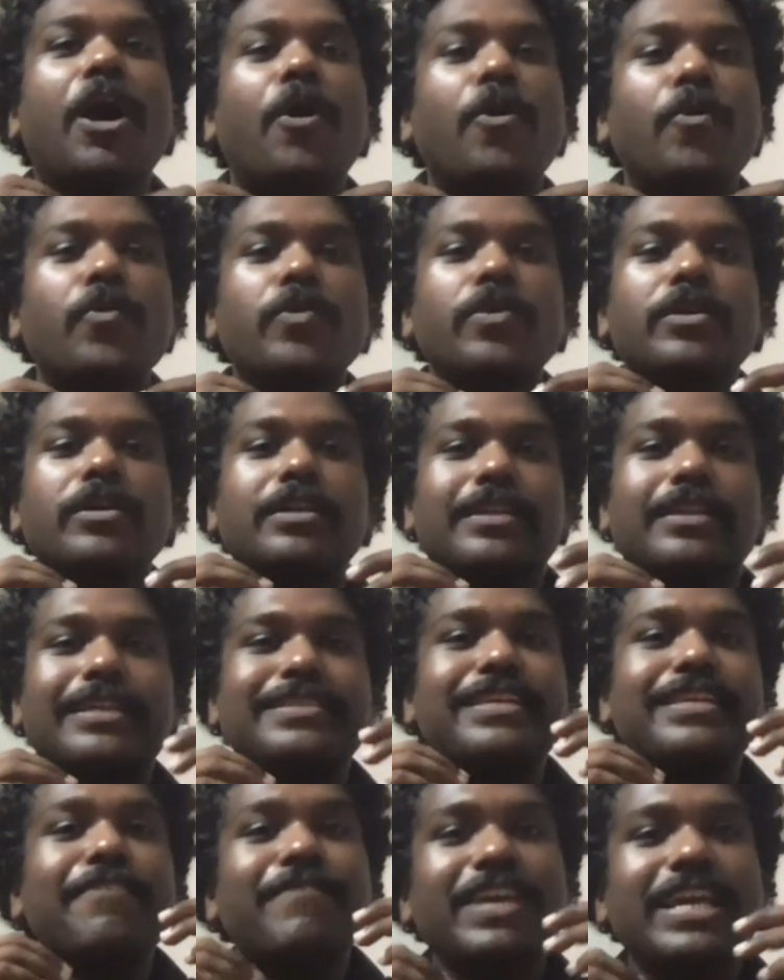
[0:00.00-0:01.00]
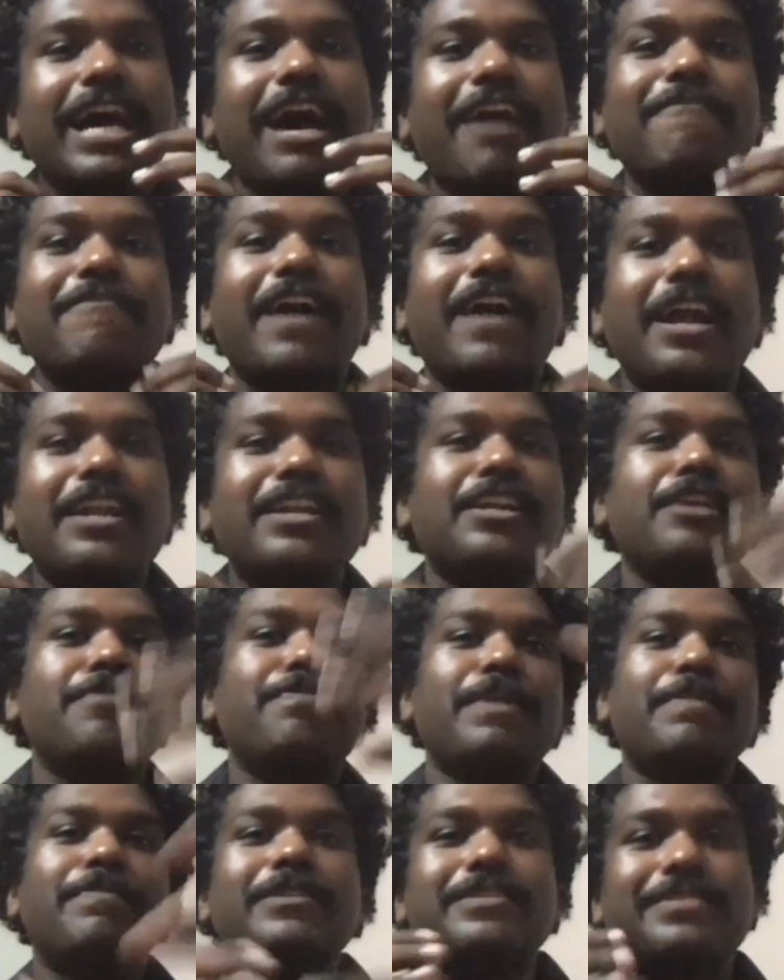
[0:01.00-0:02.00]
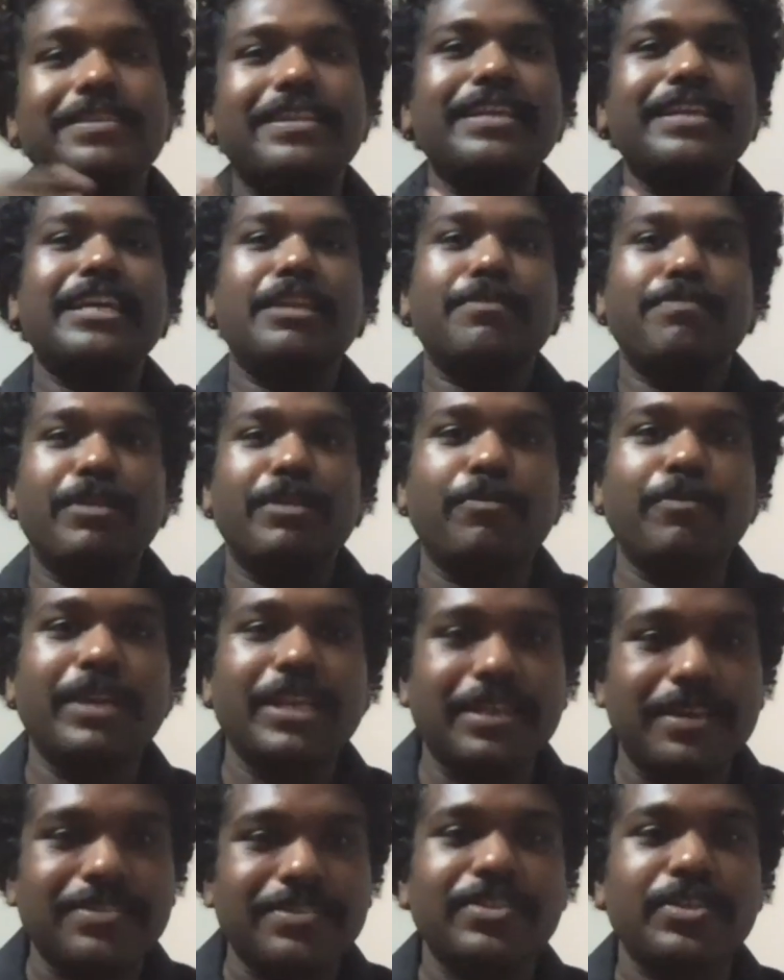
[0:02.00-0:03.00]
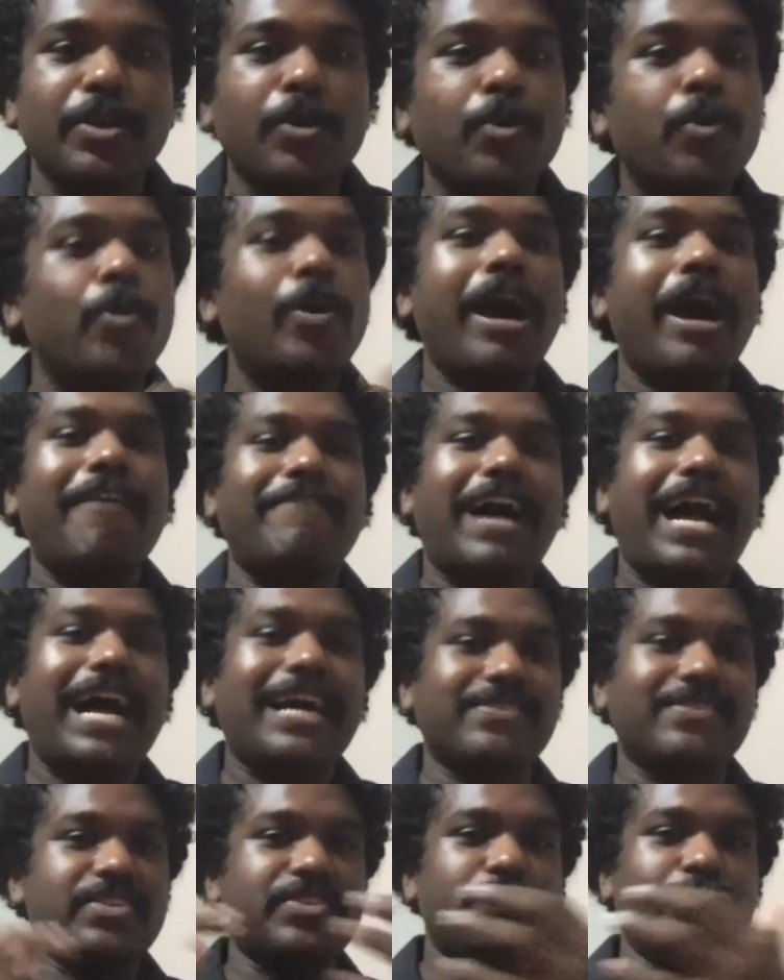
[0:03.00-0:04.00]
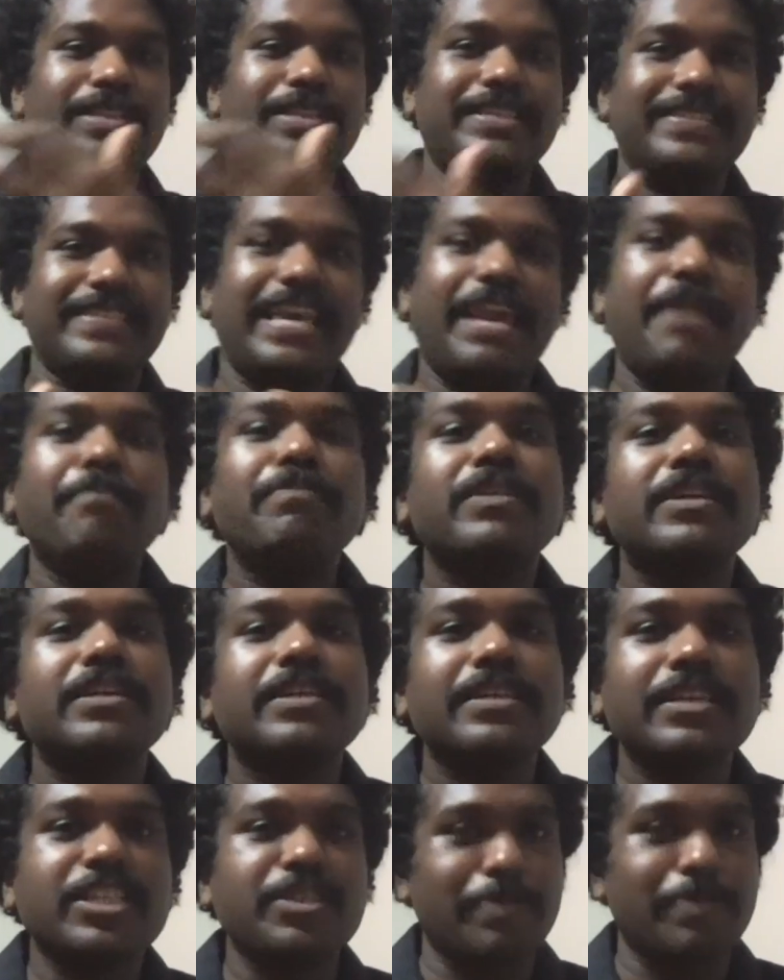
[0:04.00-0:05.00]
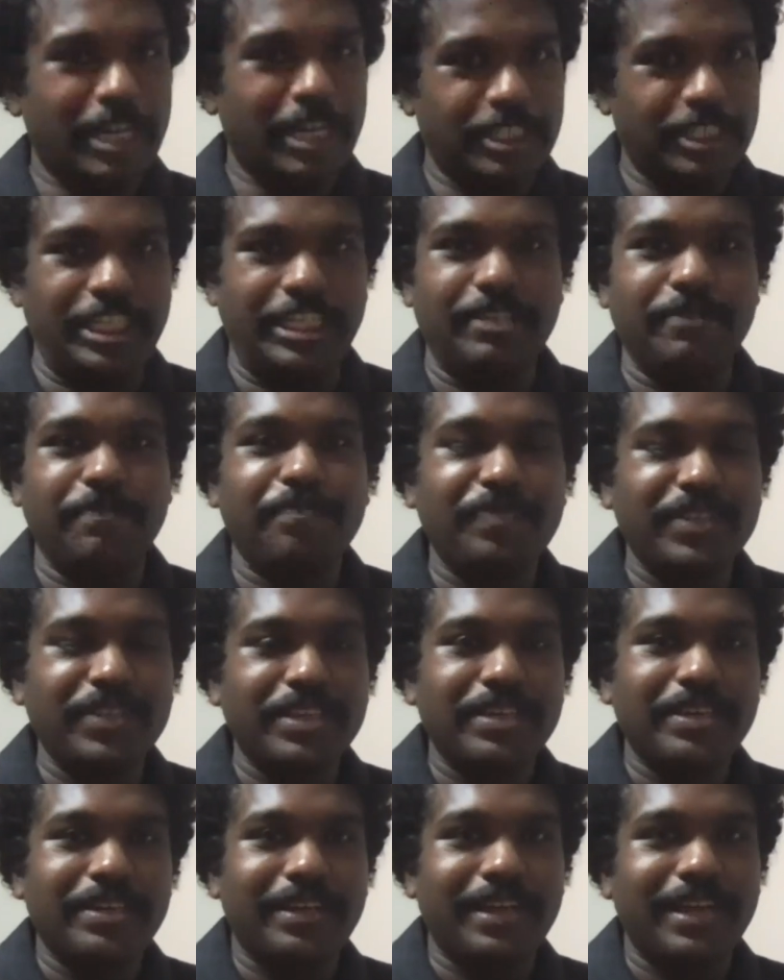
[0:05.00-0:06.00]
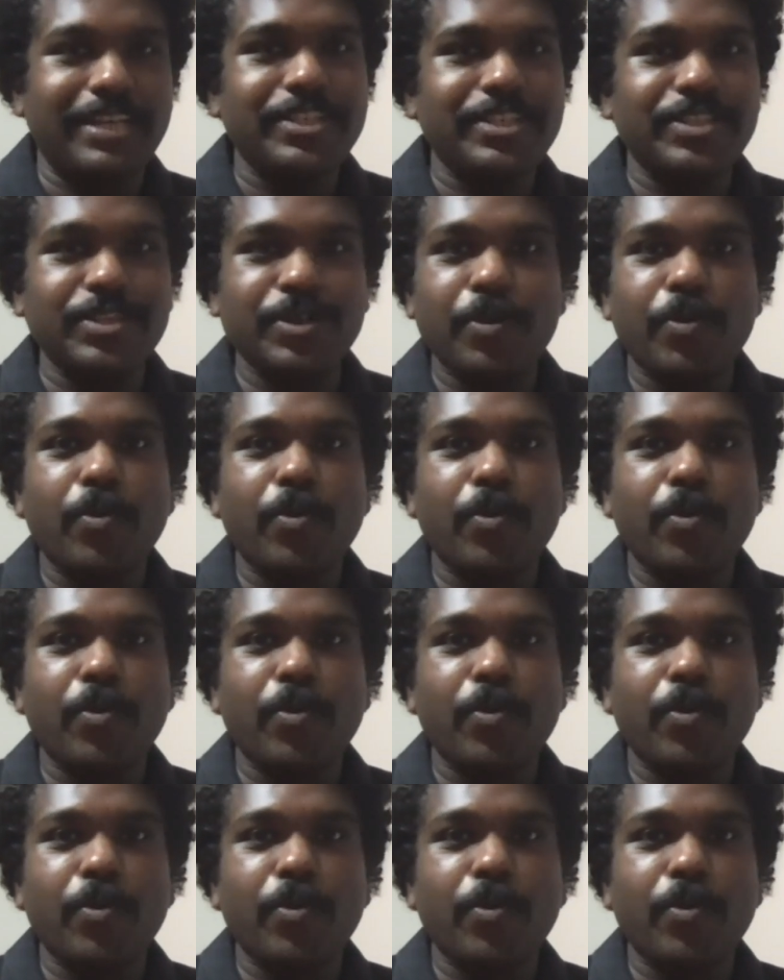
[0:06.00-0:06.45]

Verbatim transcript: Now, let's say we have one hundred people sitting in between us who have access to the same spreadsheet, right?